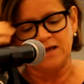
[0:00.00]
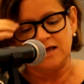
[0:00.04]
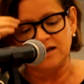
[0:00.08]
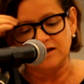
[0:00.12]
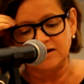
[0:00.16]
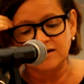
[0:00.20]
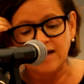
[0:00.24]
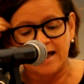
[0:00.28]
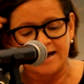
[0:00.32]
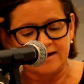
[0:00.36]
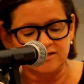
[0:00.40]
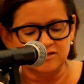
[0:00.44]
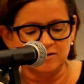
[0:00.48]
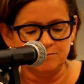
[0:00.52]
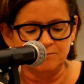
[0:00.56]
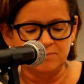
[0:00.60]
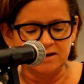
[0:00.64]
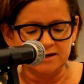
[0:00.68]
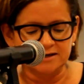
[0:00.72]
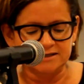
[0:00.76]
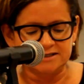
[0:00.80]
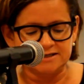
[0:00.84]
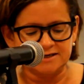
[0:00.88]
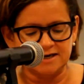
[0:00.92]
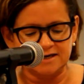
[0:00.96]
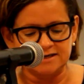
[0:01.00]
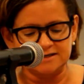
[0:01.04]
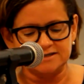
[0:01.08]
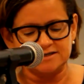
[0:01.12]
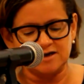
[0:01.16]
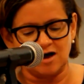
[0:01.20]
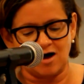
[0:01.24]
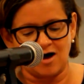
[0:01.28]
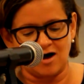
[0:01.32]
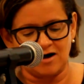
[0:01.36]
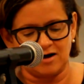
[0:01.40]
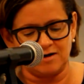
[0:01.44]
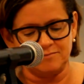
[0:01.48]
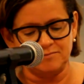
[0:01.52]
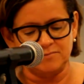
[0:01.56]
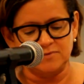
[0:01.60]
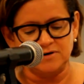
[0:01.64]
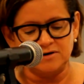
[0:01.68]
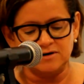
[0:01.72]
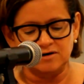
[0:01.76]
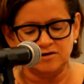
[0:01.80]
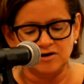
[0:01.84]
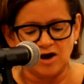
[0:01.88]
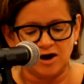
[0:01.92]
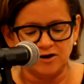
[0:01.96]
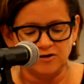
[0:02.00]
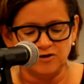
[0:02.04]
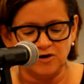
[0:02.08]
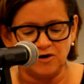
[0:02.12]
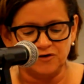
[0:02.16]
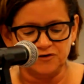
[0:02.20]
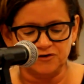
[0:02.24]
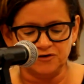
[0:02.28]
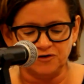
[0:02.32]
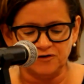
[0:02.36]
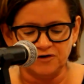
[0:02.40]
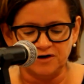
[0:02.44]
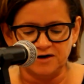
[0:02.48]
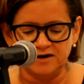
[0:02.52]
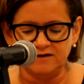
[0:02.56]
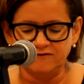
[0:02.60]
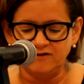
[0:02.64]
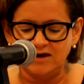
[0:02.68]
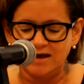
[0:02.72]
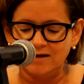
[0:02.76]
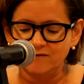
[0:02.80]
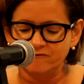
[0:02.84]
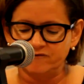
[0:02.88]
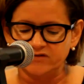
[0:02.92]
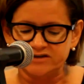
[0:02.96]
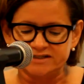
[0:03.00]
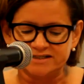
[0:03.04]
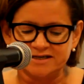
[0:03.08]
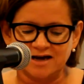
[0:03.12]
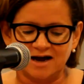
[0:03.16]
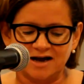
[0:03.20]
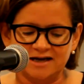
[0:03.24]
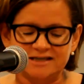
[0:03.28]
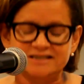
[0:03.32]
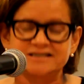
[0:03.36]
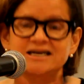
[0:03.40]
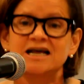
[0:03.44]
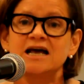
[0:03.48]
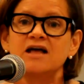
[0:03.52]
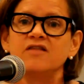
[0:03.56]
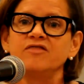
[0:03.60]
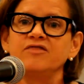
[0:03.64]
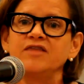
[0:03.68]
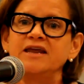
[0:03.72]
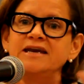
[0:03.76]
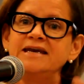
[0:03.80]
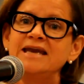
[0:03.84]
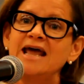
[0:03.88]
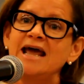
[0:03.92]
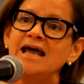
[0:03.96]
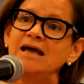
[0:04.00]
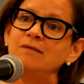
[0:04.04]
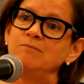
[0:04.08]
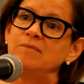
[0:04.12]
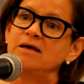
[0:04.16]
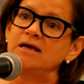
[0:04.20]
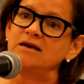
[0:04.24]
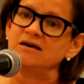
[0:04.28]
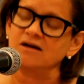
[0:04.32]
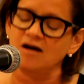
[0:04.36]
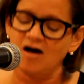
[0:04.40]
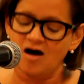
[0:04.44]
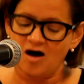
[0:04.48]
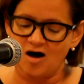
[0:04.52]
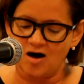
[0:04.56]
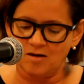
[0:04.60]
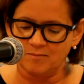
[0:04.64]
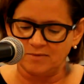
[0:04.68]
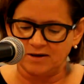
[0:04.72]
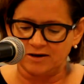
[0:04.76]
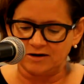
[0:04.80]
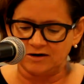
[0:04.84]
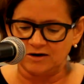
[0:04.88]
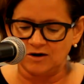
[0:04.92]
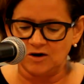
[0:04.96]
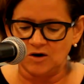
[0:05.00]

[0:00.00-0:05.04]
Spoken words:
Like the militants, Not an Alternative emphasized the name in common.